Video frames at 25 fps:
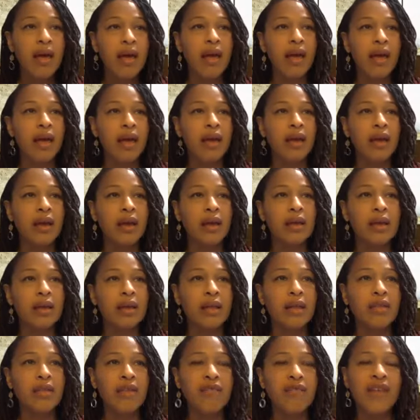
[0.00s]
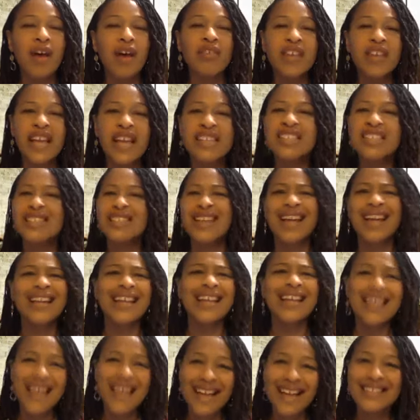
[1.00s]
And the foundation that
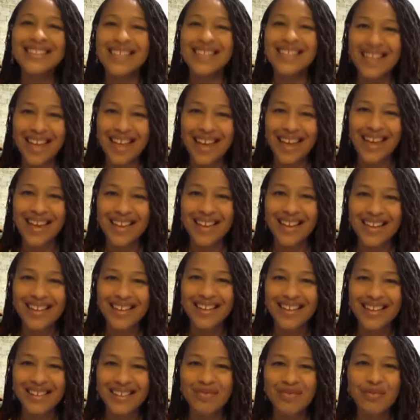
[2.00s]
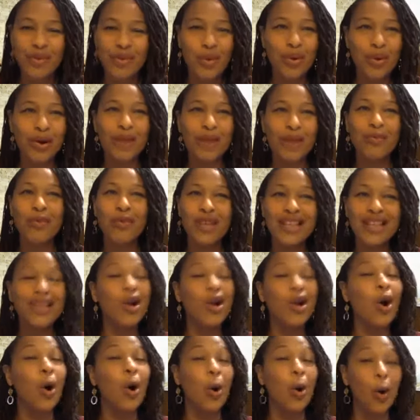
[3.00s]
it has laid for
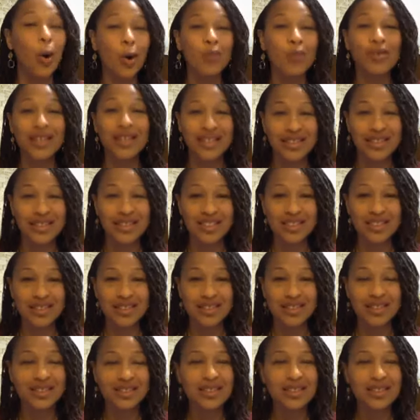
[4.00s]
really all religions.